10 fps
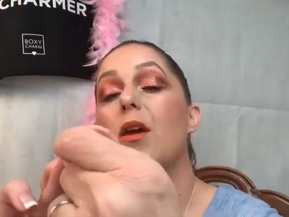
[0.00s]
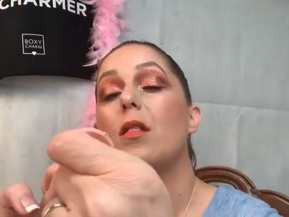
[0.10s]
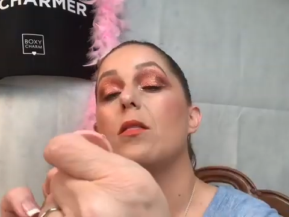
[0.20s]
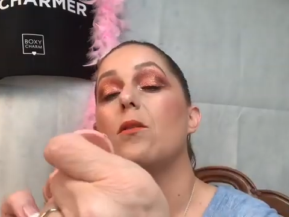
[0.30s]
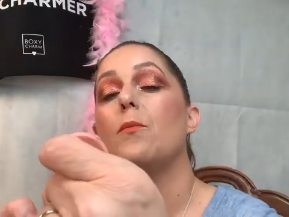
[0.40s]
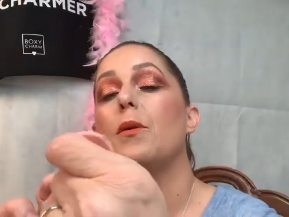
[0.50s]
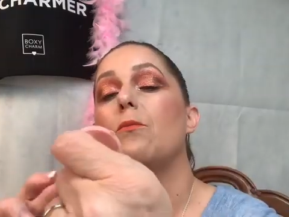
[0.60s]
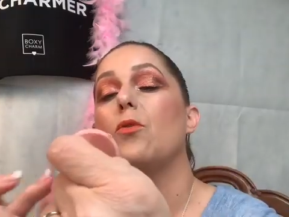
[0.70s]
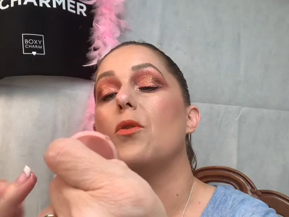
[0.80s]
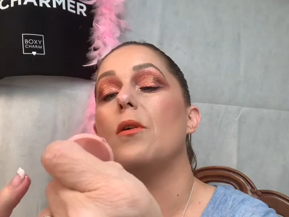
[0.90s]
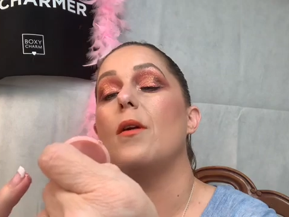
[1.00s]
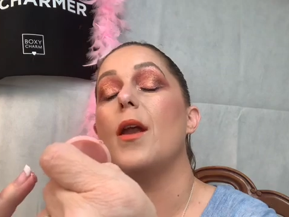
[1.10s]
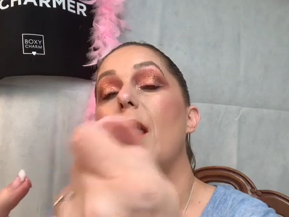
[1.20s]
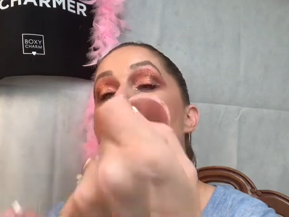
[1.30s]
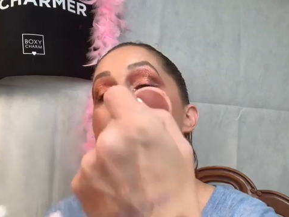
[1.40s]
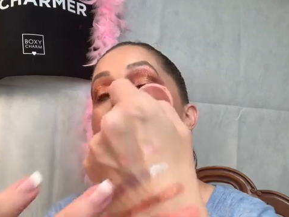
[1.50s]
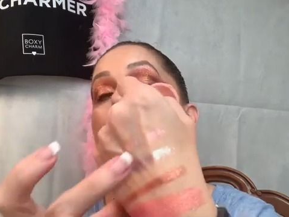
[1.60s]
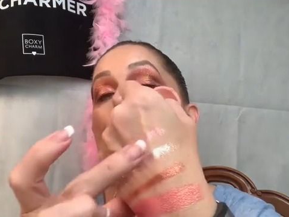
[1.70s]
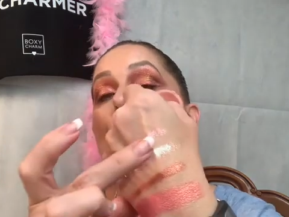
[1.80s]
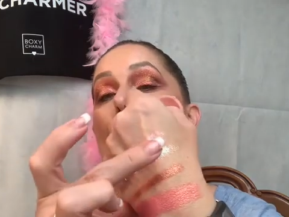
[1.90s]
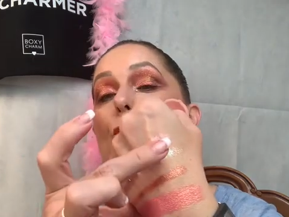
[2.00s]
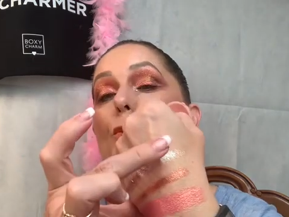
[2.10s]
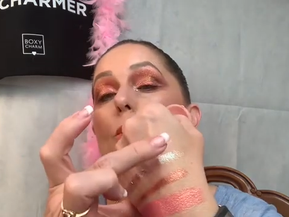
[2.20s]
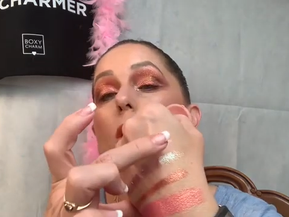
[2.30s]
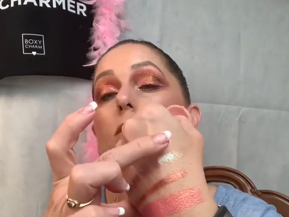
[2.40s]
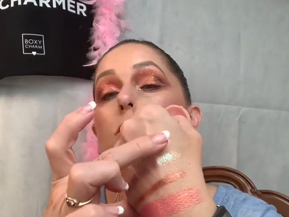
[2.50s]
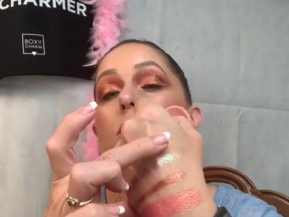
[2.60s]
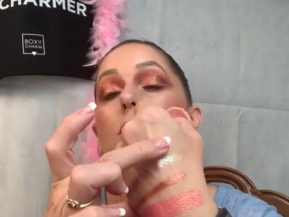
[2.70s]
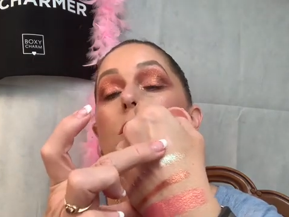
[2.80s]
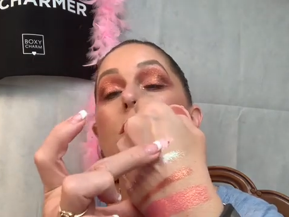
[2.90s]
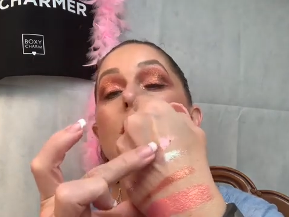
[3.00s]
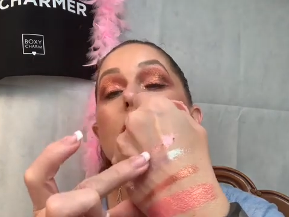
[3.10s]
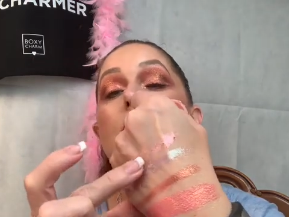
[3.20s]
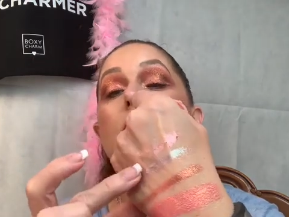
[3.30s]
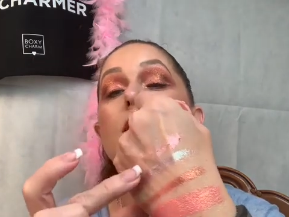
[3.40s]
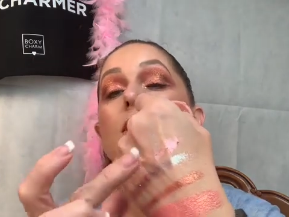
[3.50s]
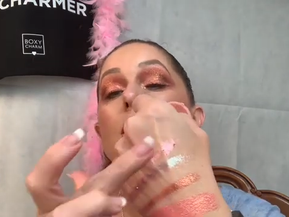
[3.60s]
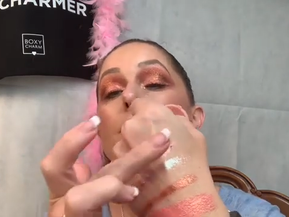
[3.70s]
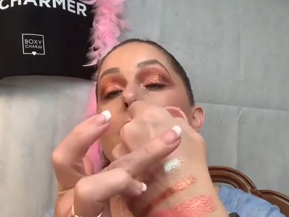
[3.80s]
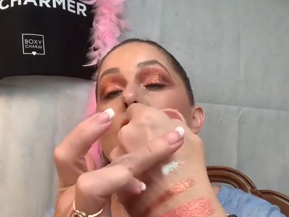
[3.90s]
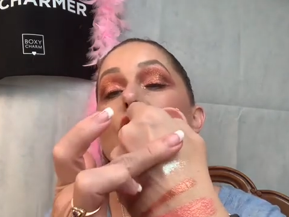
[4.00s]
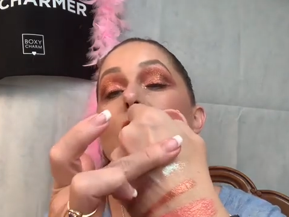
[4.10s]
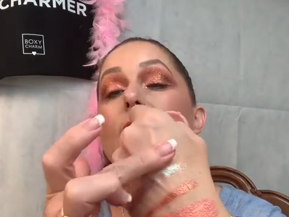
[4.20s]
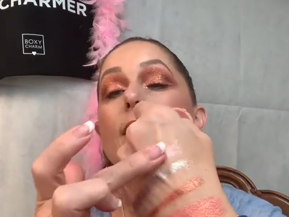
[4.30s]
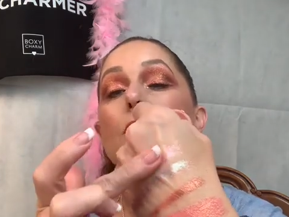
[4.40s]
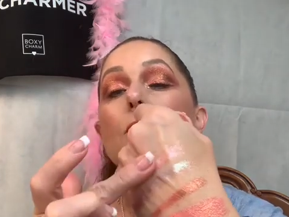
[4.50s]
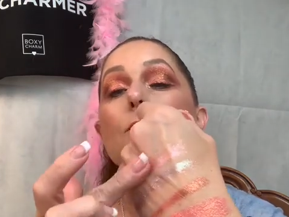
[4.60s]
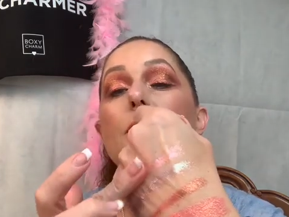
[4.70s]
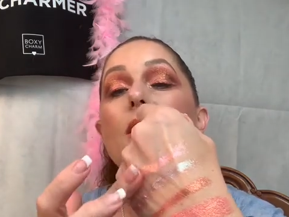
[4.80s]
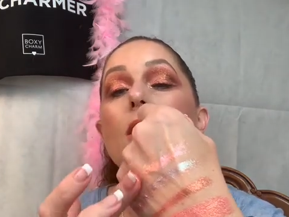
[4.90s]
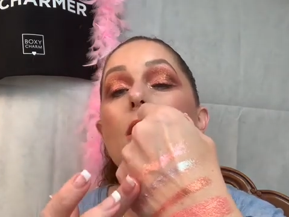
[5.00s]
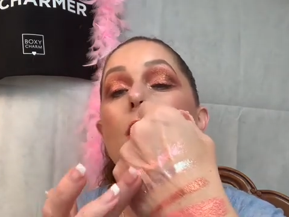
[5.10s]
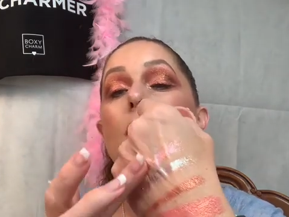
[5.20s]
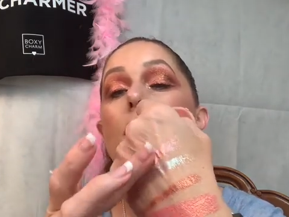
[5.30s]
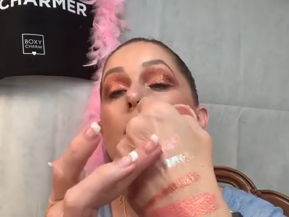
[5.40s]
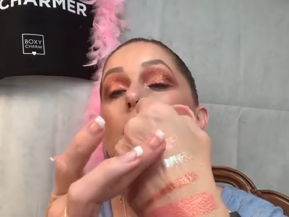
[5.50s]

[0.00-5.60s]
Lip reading: get a little bit more. And I have used this one. It is a much lighter pink.